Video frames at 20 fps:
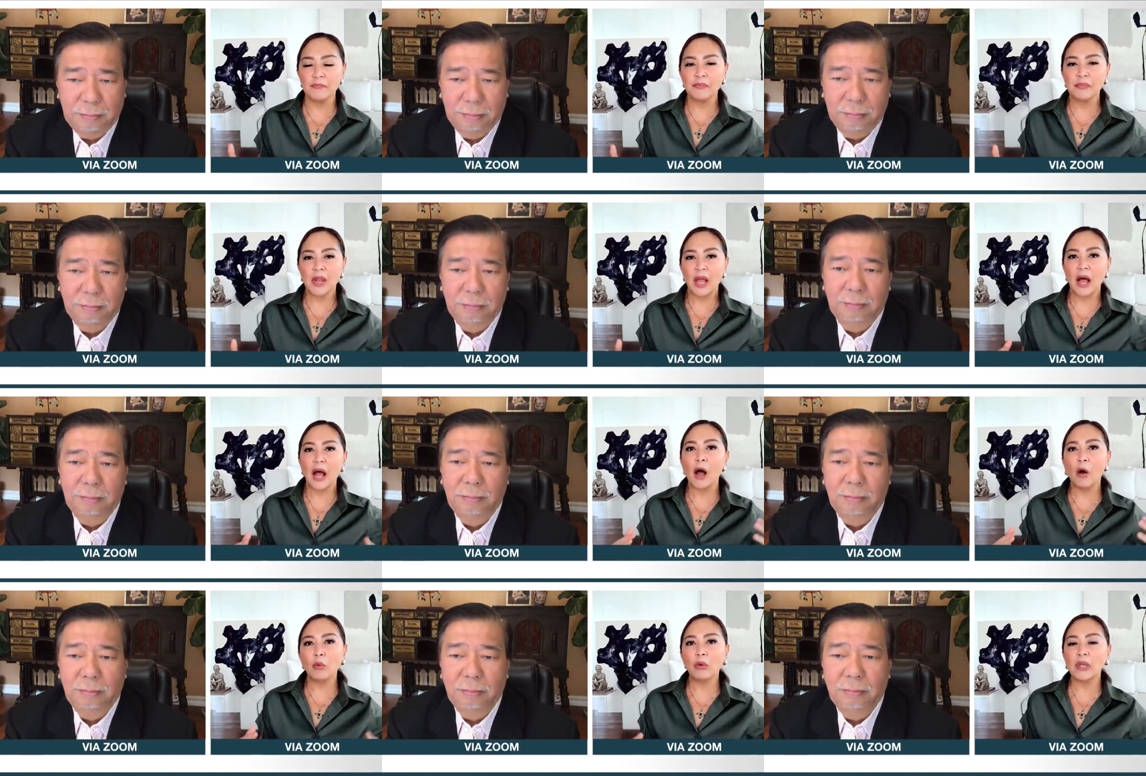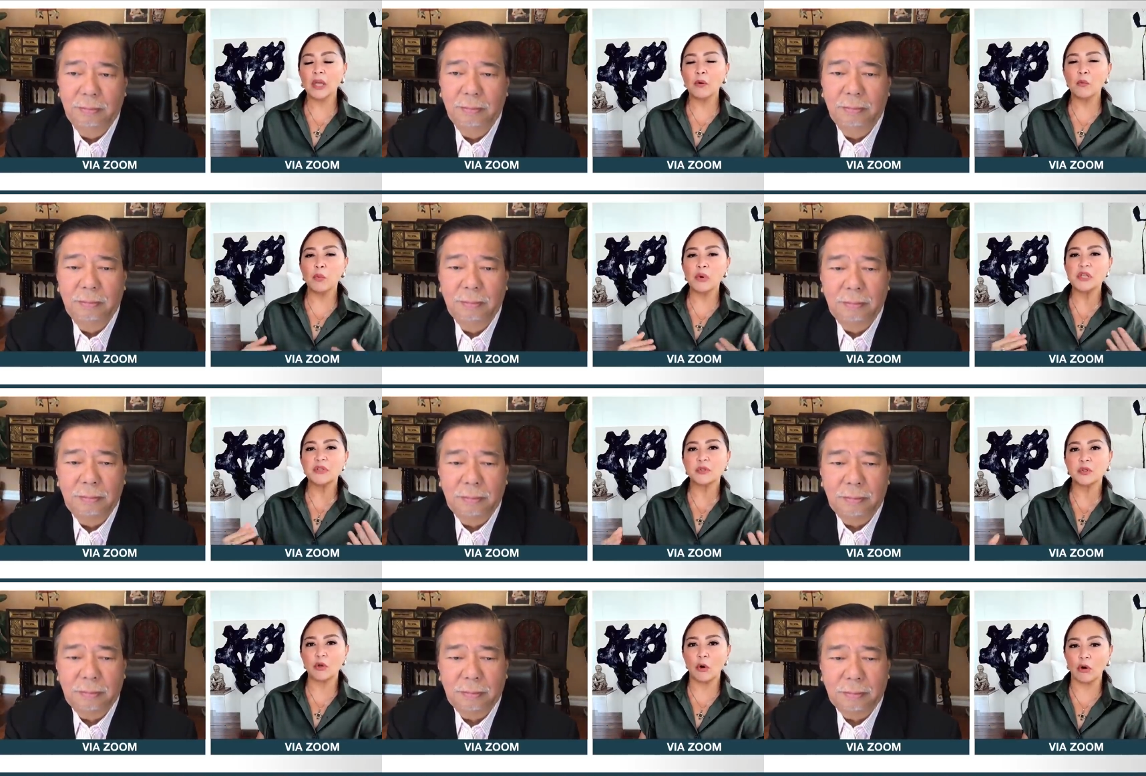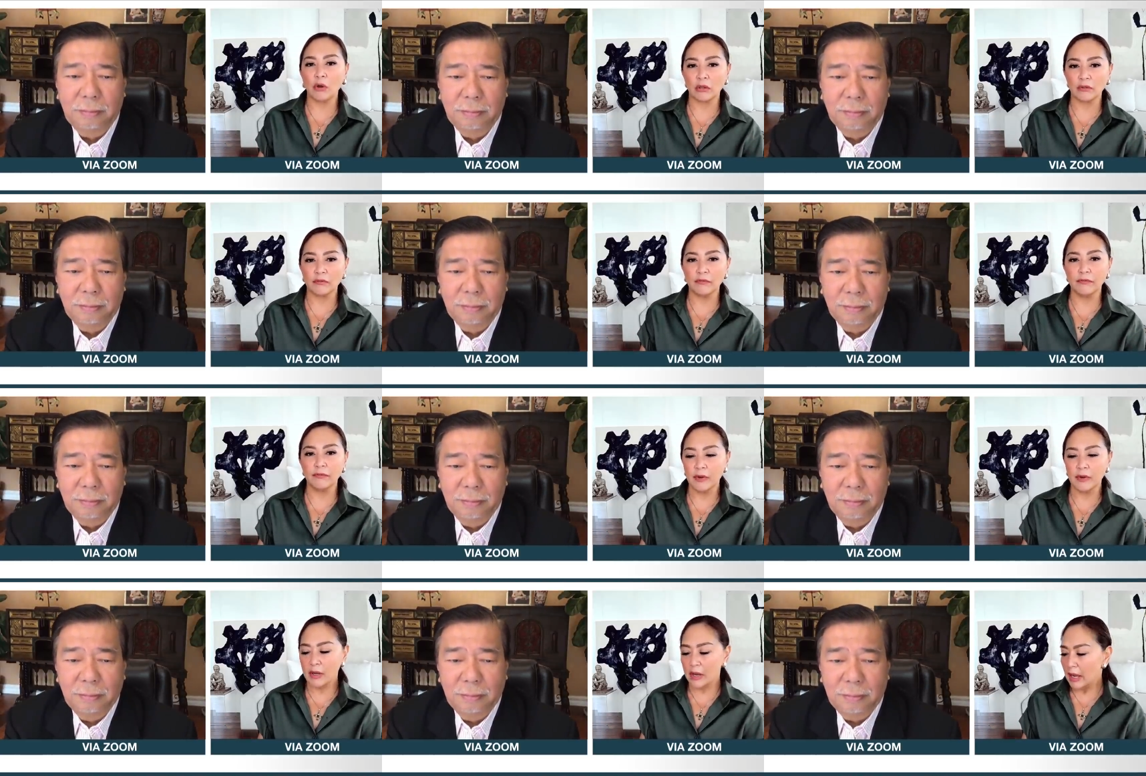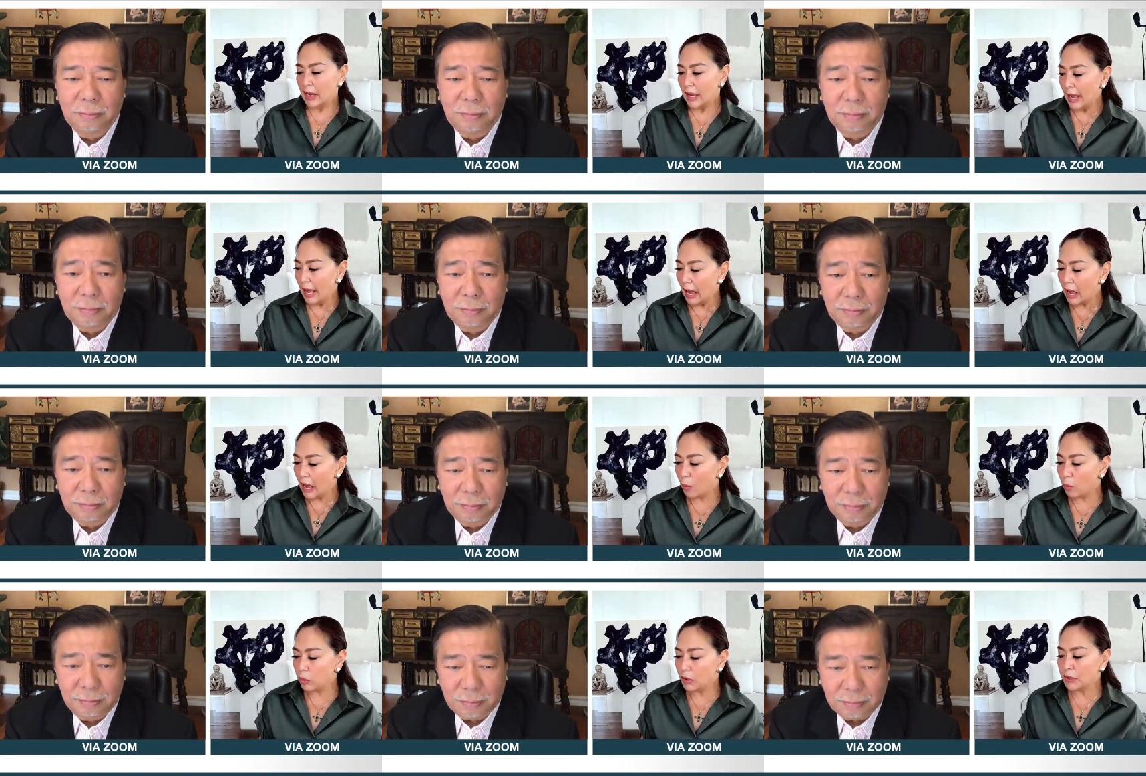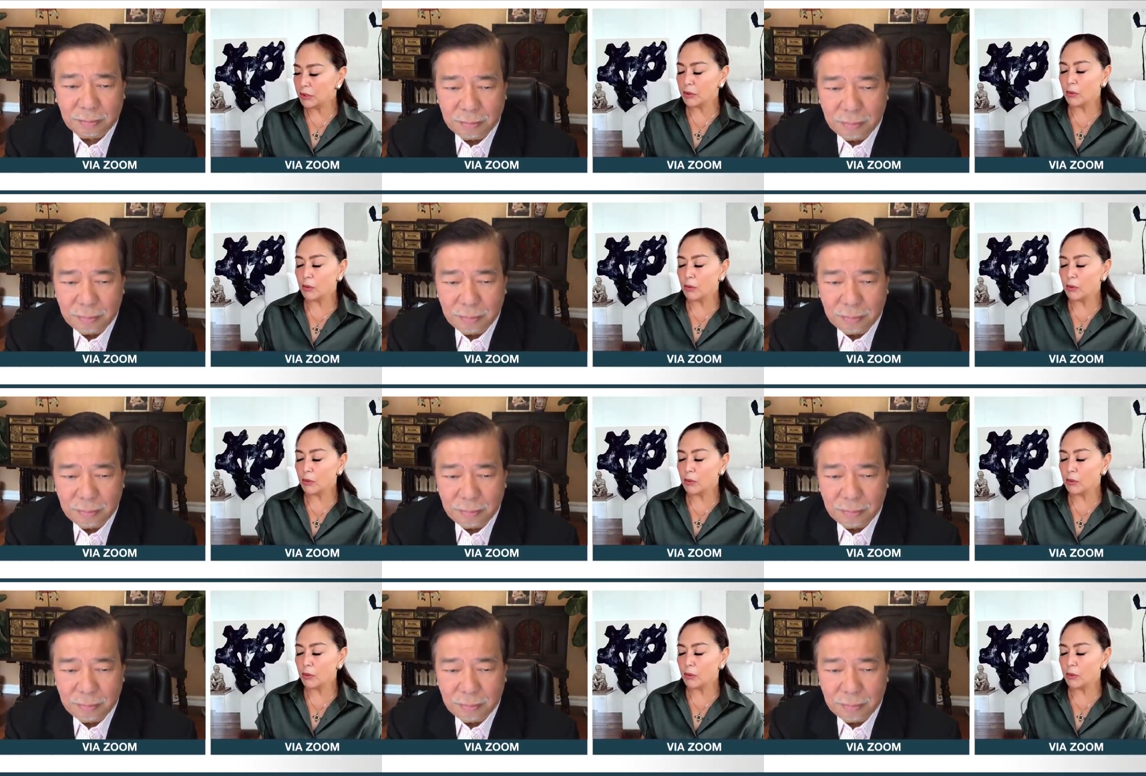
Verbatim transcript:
Speaker 1: how can we solve how would you